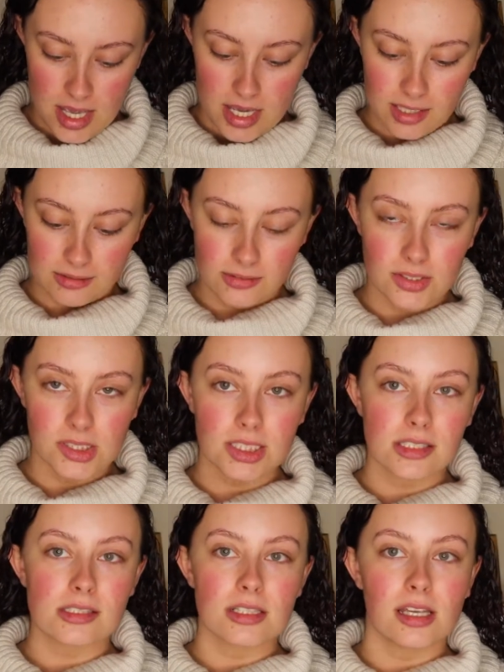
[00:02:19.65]
It
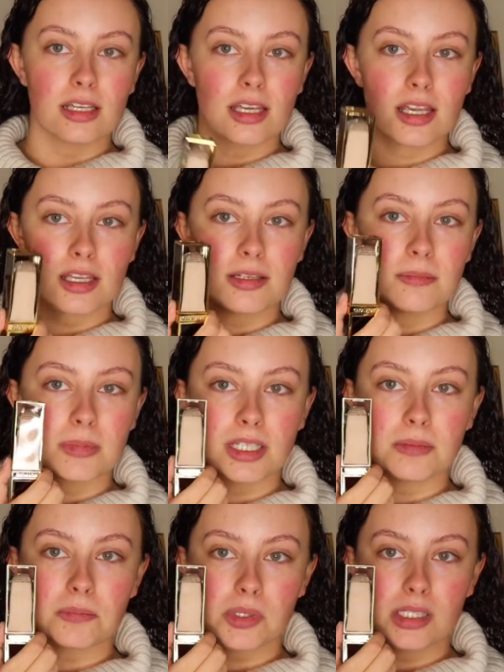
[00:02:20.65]
looks like it
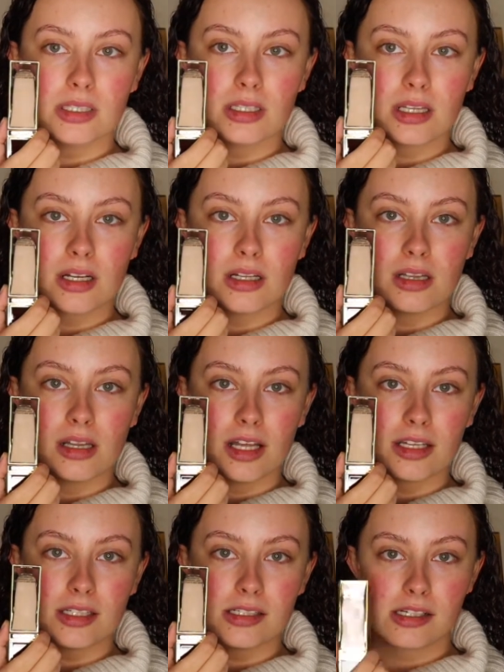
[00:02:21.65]
might be a little
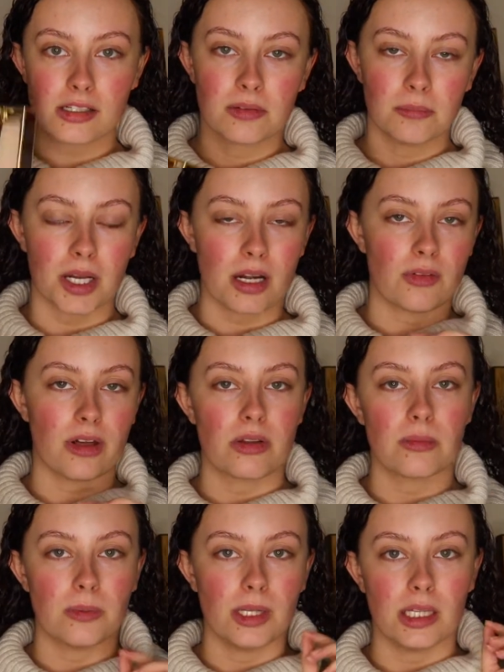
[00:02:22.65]
light, but I'd rather
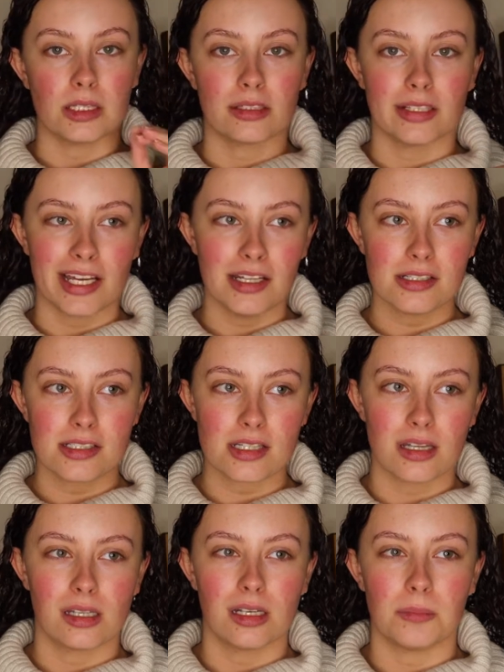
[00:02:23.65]
be light
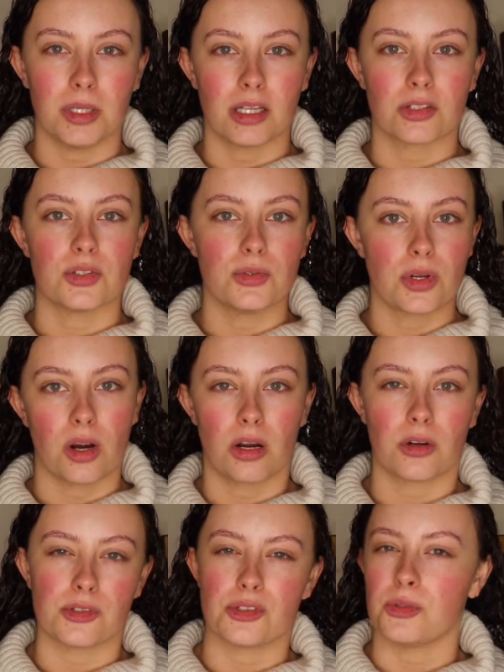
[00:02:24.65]
than it be like too dark
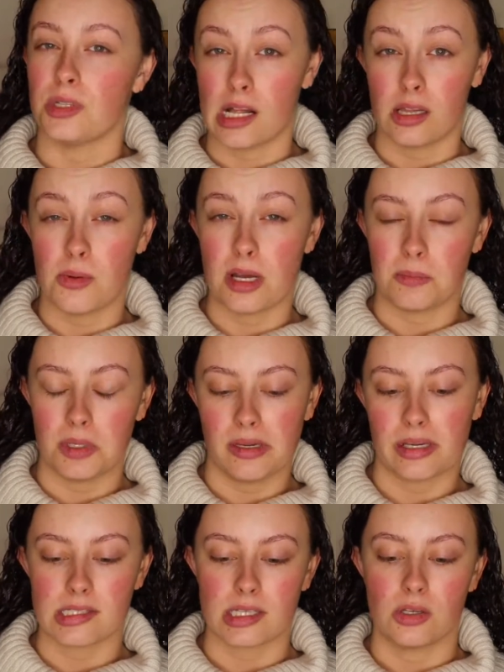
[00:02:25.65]
or too yellow on me,
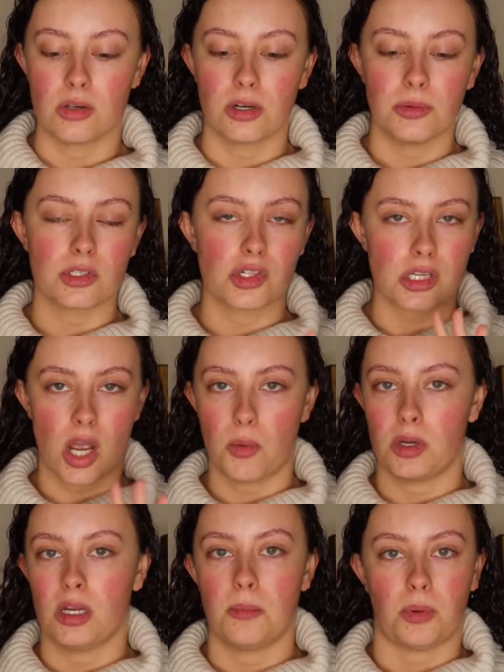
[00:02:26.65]
because then you can always just go
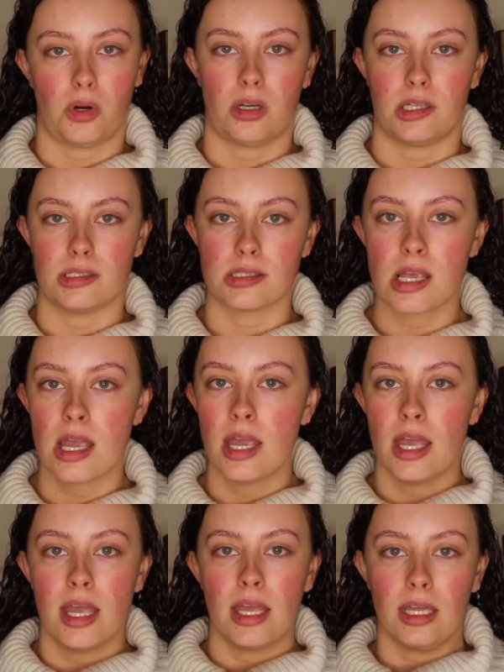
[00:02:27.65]
in and bronze
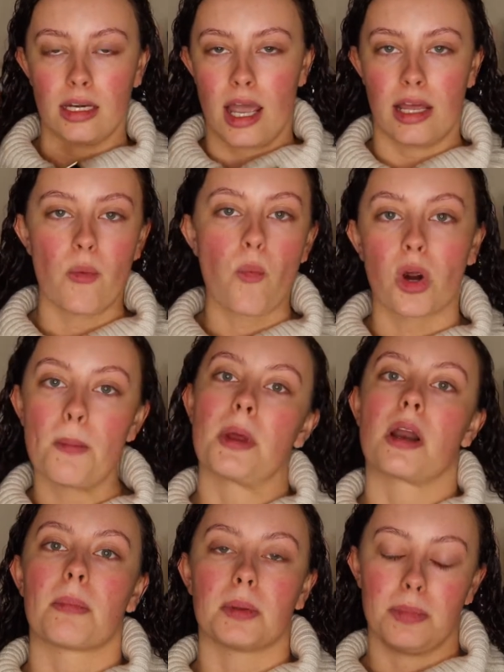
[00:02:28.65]
and kind of warm it
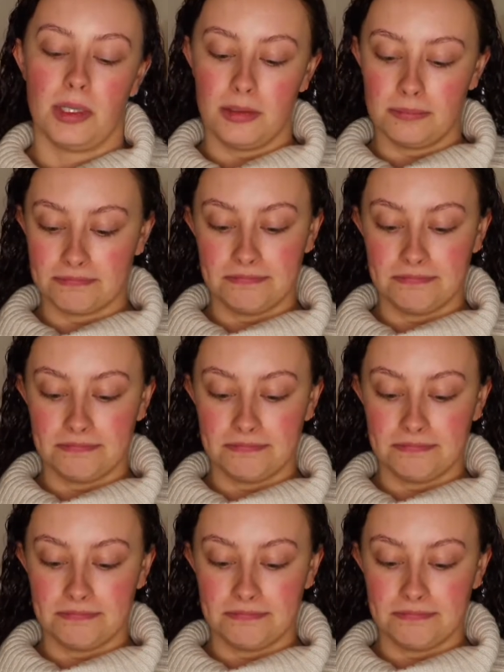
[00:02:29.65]
up a bit.